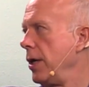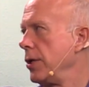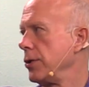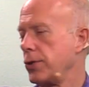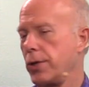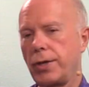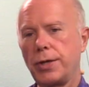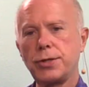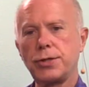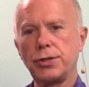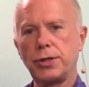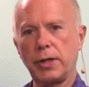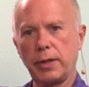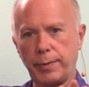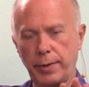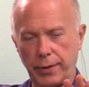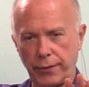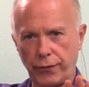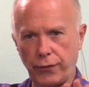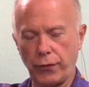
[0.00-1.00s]
So this is going to
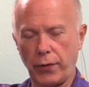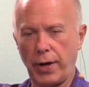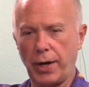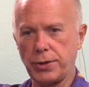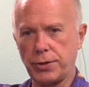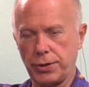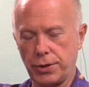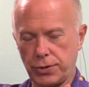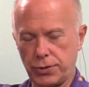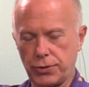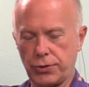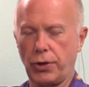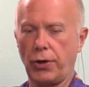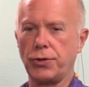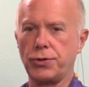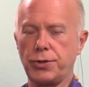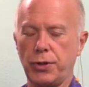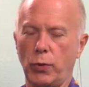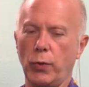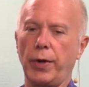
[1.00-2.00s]
be a fresh
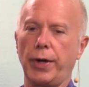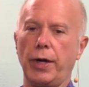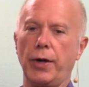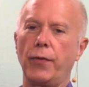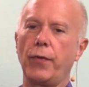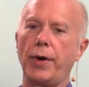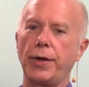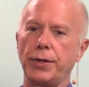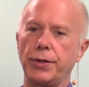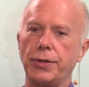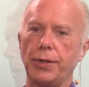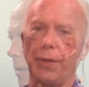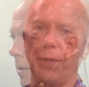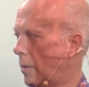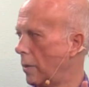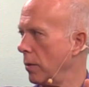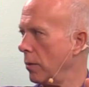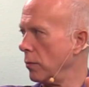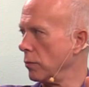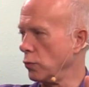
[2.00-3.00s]
search that we're getting ready to do.
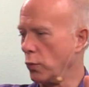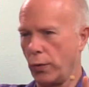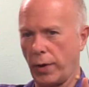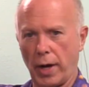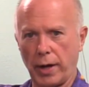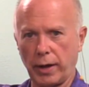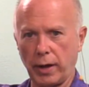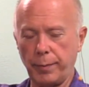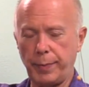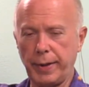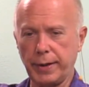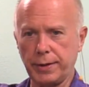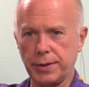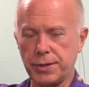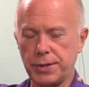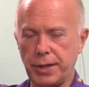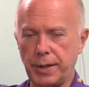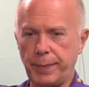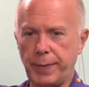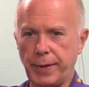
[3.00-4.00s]
We're not going to pick the
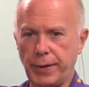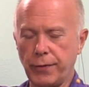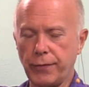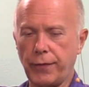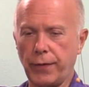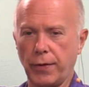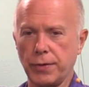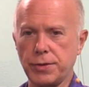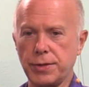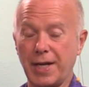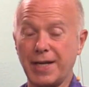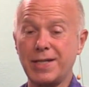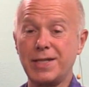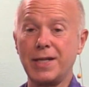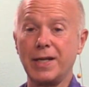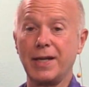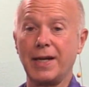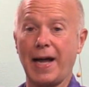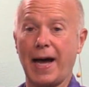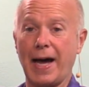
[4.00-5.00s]
C P U first. That's
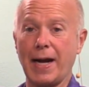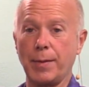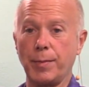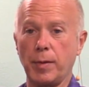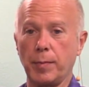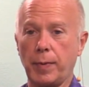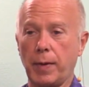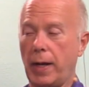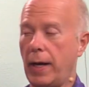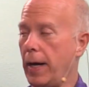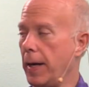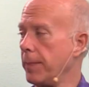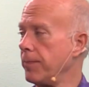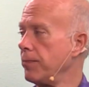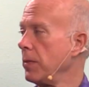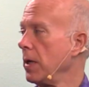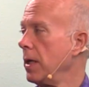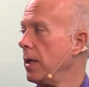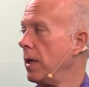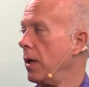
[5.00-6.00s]
still an item in play.
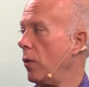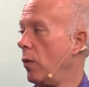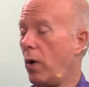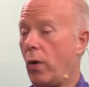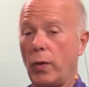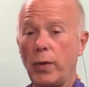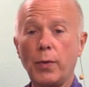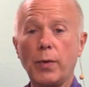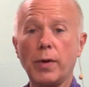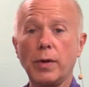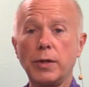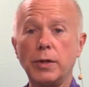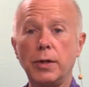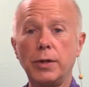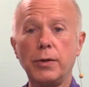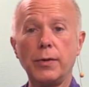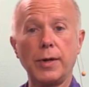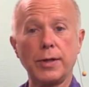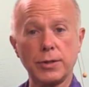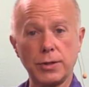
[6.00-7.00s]
What we want to
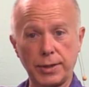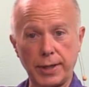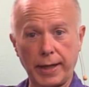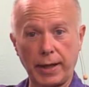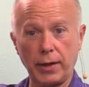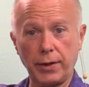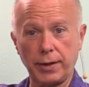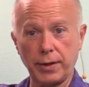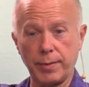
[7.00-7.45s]
do is take a look at the